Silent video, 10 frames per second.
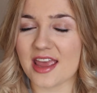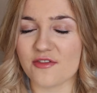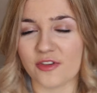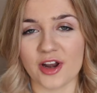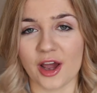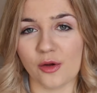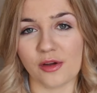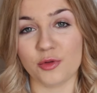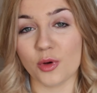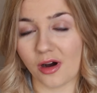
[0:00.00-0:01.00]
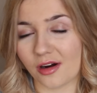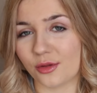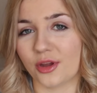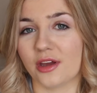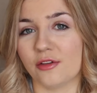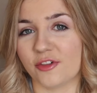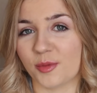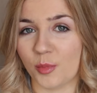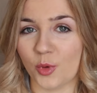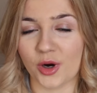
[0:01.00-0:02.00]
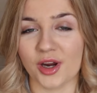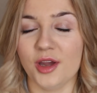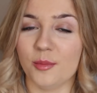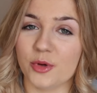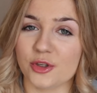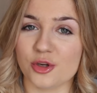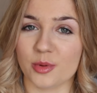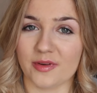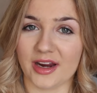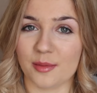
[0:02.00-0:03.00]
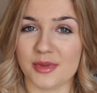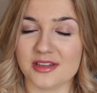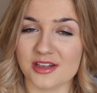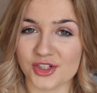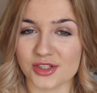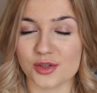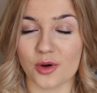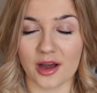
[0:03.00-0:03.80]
8 for now. If you are looking for more BookTuber recommendations though,